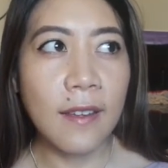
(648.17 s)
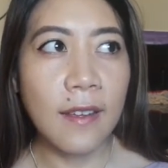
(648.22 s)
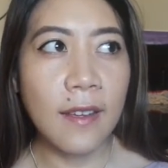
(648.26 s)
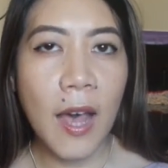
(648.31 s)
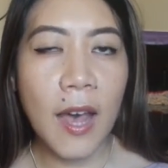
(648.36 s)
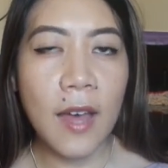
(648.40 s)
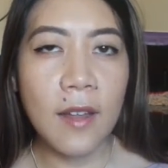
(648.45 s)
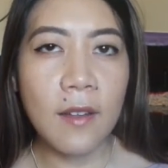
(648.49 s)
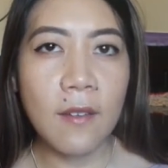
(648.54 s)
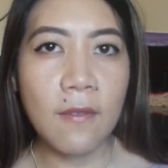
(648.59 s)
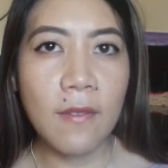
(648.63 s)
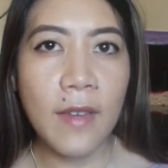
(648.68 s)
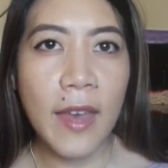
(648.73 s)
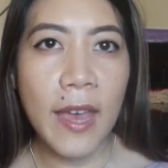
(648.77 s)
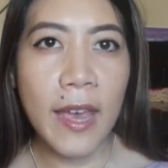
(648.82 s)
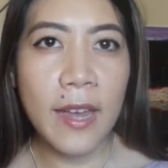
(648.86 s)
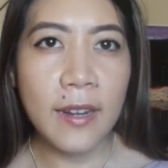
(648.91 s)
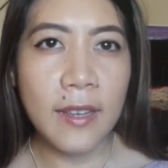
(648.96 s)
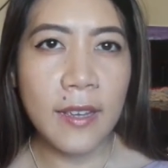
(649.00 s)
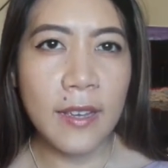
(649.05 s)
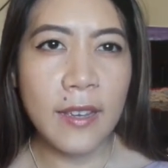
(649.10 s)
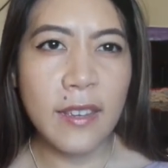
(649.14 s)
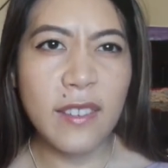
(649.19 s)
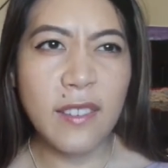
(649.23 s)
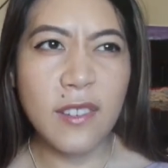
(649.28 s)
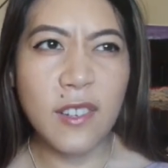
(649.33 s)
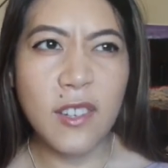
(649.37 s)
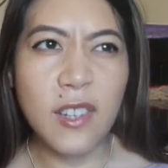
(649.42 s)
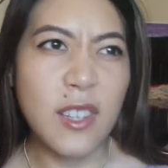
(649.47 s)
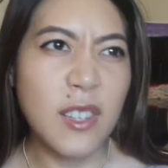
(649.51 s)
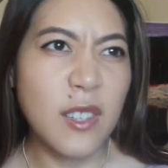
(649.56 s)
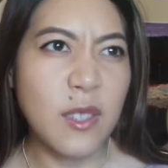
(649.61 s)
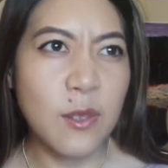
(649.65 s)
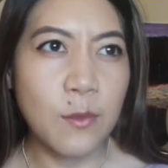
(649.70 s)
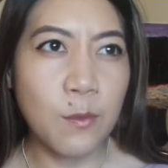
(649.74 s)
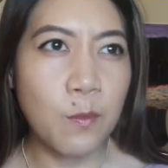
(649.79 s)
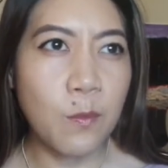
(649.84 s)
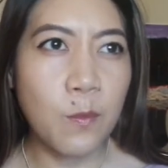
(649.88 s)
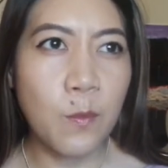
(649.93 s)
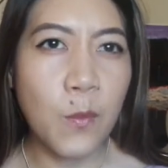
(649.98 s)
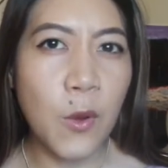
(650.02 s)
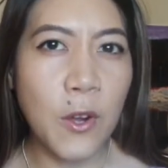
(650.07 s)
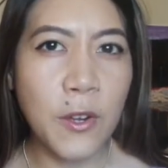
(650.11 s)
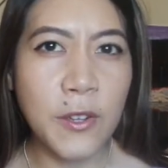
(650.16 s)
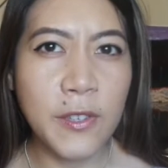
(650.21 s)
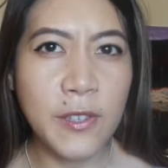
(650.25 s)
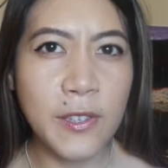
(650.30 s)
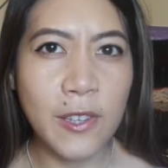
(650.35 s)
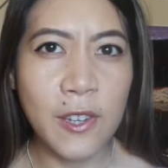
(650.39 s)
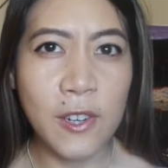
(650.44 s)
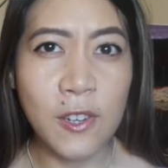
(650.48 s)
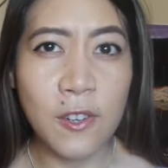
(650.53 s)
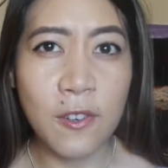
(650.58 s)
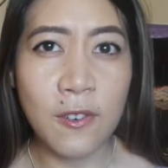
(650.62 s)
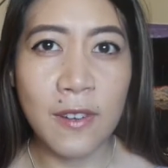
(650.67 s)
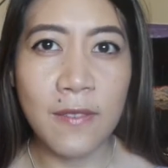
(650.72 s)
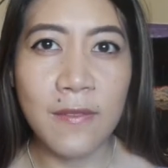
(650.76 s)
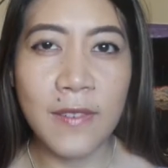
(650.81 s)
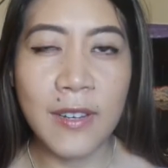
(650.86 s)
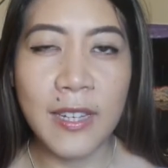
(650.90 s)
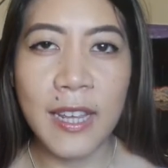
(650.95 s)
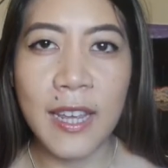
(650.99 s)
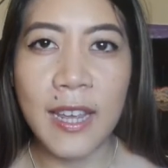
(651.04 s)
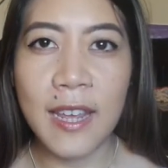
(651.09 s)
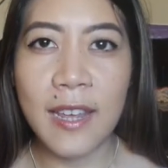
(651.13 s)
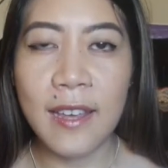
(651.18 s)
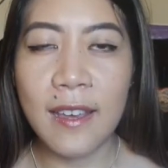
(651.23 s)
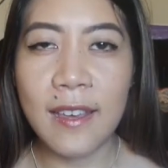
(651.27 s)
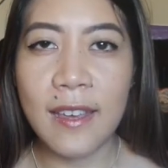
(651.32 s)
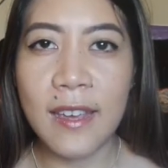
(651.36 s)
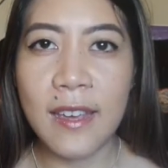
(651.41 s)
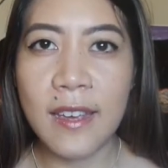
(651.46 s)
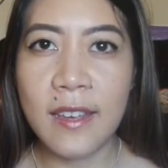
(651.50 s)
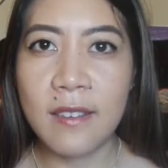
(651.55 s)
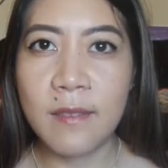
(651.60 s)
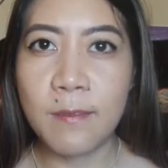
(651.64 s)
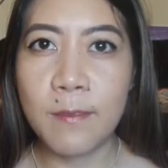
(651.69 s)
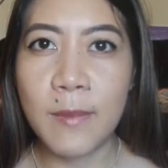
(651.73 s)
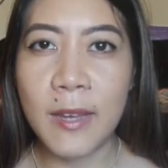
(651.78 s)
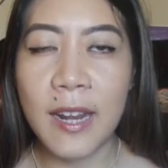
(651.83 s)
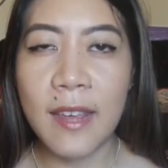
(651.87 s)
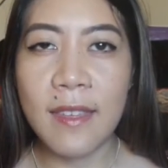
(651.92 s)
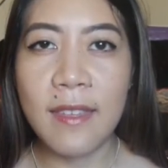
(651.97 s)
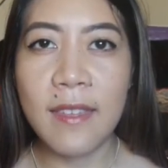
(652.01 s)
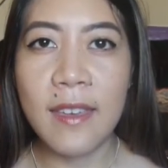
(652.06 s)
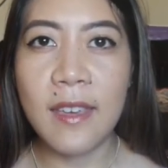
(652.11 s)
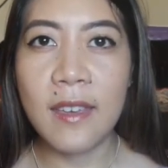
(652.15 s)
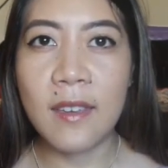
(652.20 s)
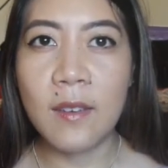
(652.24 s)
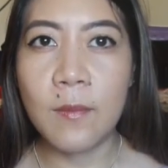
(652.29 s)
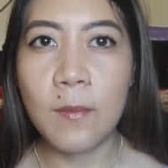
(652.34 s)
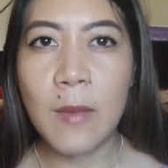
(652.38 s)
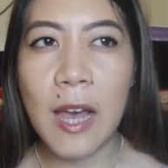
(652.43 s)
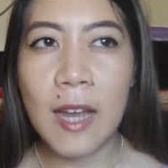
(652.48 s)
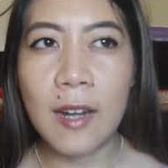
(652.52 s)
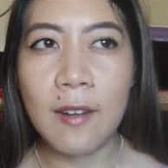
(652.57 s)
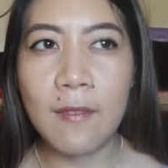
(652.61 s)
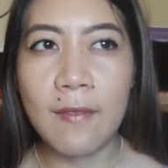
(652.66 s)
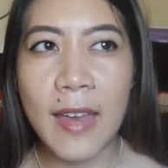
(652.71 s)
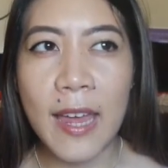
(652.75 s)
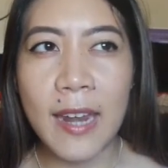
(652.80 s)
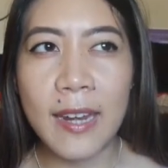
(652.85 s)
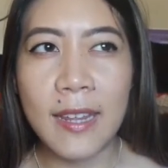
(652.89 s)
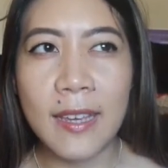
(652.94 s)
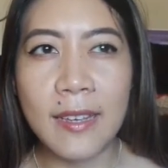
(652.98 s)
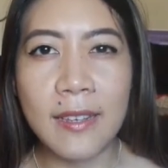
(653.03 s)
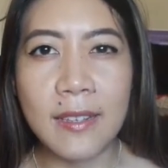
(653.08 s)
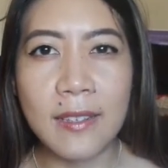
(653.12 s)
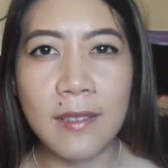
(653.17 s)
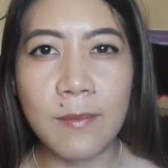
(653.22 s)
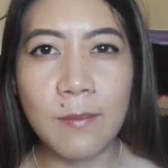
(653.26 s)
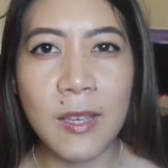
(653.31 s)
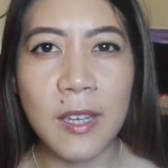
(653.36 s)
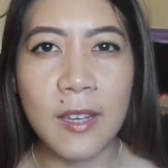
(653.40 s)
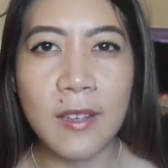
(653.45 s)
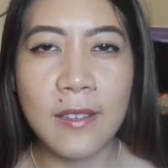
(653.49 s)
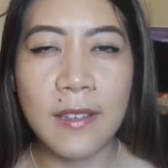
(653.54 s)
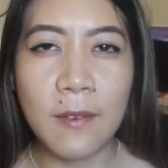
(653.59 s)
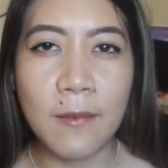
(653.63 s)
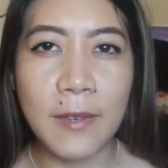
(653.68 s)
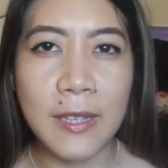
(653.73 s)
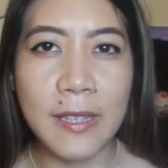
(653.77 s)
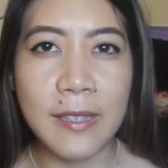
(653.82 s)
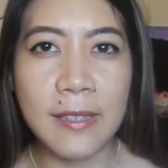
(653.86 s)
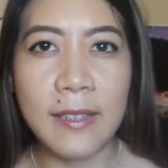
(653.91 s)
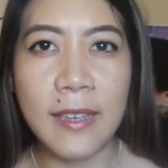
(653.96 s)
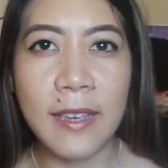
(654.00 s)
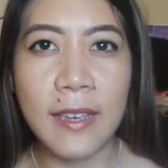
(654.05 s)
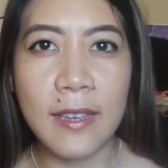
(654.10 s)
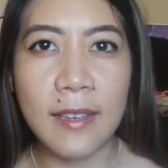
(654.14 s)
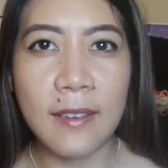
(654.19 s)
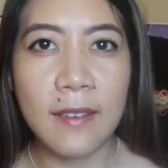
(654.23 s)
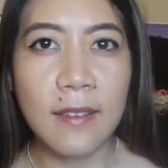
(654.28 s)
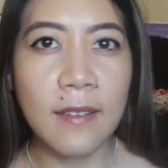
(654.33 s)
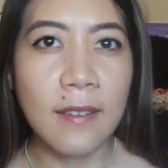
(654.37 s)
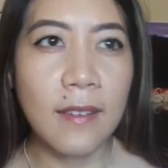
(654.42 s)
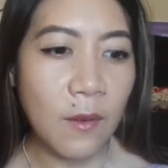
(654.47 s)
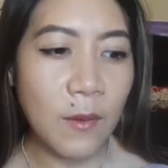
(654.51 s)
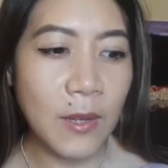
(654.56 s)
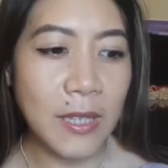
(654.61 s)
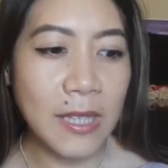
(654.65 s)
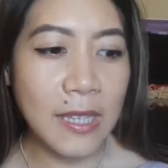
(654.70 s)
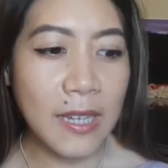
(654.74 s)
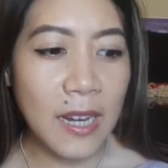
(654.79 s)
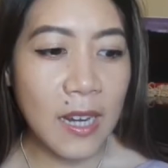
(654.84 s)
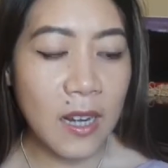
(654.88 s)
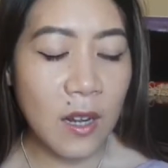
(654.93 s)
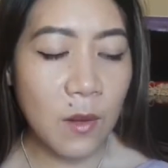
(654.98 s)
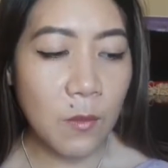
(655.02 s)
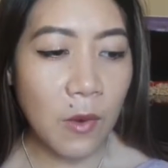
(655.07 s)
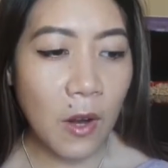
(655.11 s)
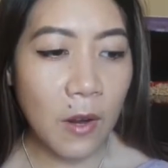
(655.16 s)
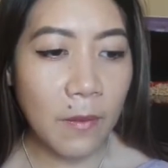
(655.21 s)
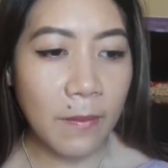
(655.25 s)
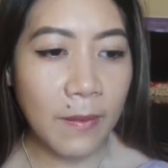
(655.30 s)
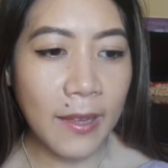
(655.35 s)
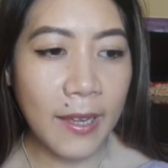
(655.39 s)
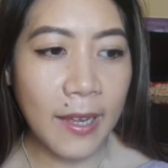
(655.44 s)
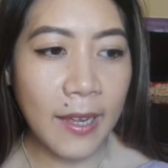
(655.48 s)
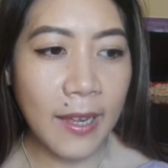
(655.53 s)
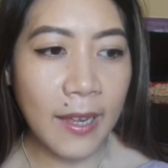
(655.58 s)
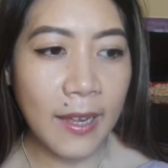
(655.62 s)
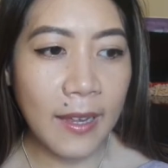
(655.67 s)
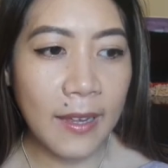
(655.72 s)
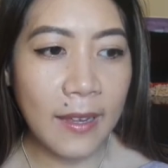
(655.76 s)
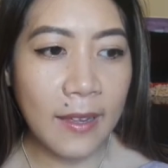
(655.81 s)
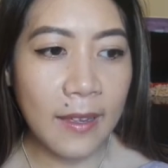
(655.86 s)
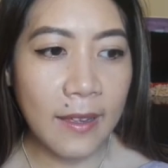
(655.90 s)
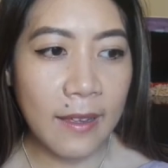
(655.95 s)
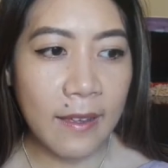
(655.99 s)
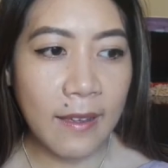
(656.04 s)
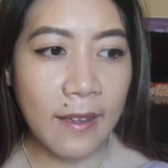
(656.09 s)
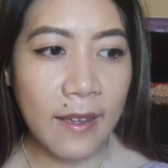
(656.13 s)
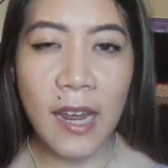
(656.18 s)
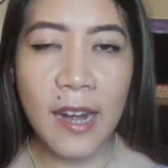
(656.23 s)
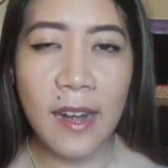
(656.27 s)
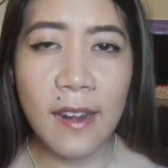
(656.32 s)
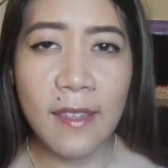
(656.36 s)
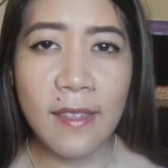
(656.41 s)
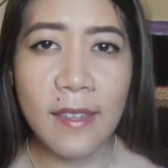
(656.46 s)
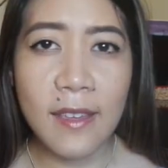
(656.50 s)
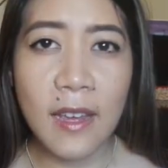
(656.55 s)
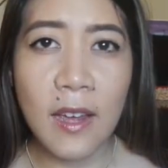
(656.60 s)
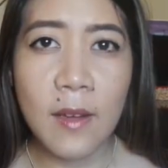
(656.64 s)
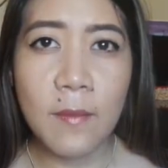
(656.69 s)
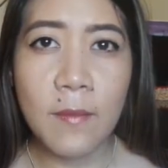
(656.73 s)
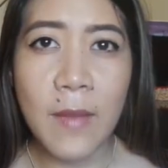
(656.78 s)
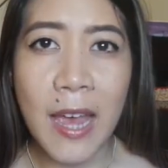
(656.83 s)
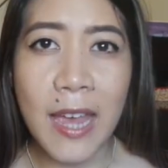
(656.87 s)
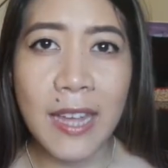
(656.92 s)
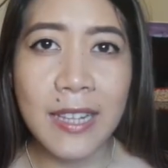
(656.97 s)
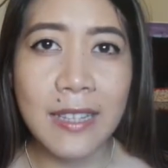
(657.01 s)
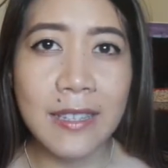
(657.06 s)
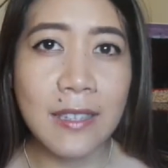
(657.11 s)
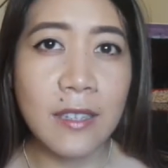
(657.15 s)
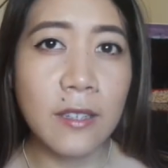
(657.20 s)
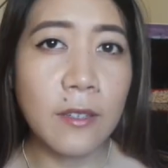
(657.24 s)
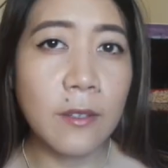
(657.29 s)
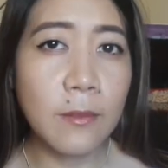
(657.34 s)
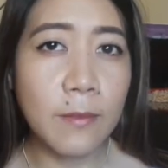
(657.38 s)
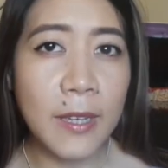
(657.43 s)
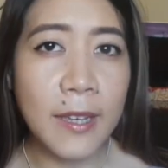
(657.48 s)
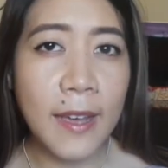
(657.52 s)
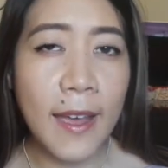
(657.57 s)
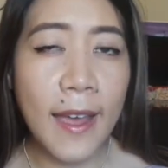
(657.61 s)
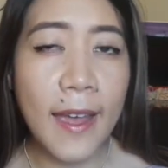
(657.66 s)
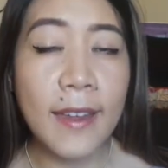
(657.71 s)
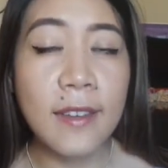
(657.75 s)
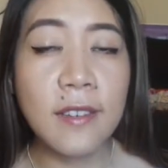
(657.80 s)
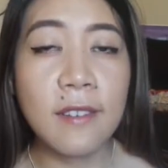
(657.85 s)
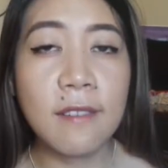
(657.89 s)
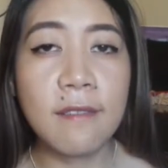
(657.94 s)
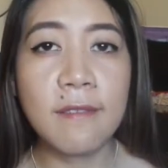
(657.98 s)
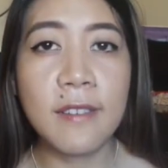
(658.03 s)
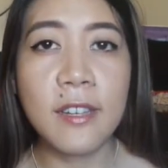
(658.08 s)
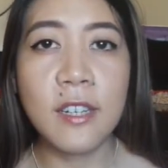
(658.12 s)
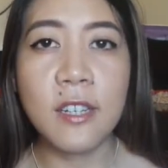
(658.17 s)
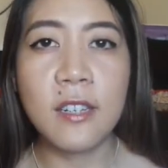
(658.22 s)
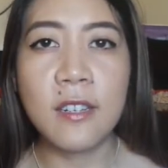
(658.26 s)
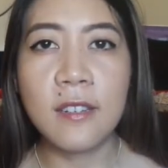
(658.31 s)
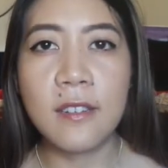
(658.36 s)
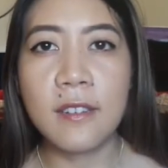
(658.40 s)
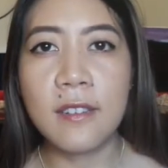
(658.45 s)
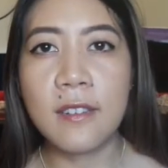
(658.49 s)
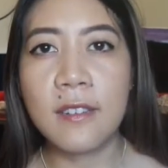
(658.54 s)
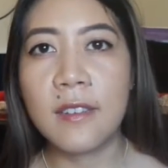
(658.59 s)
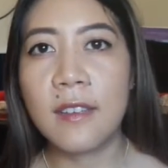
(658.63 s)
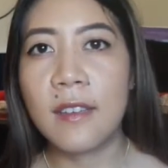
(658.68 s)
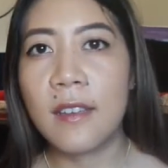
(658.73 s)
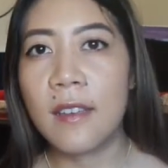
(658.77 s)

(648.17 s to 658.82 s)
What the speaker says: Part of that is just post-surgery fatigue, I guess, but I think part of that is because I was sick. I wasn't eating properly, and I think I might still be iron deficient.